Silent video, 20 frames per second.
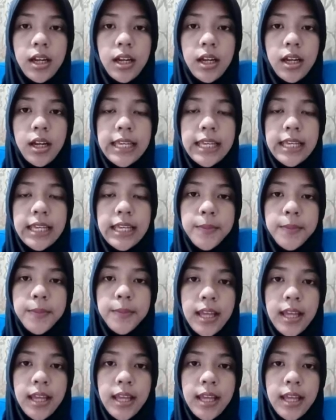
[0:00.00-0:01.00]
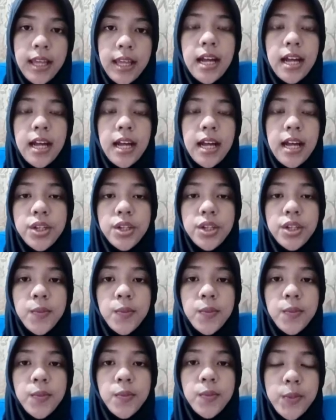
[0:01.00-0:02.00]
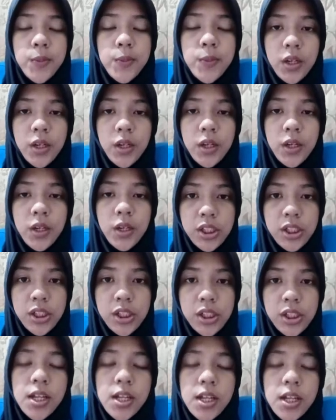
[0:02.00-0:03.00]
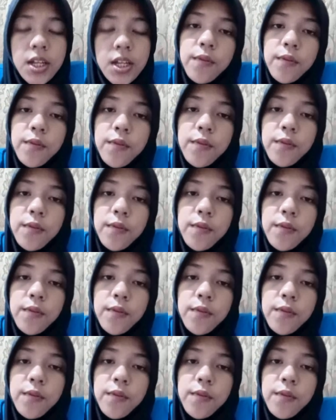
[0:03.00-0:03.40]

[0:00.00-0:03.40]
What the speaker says: It means that students must be conscious of